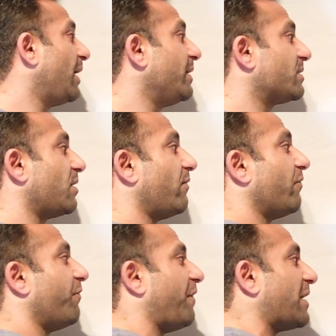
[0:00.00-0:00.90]
And it's
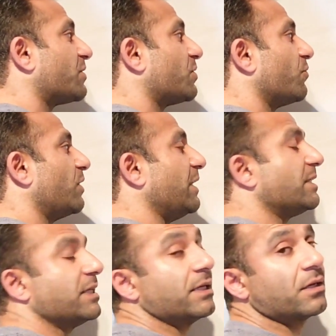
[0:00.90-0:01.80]
got fast
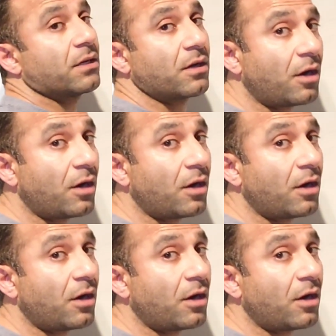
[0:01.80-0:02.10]
releasing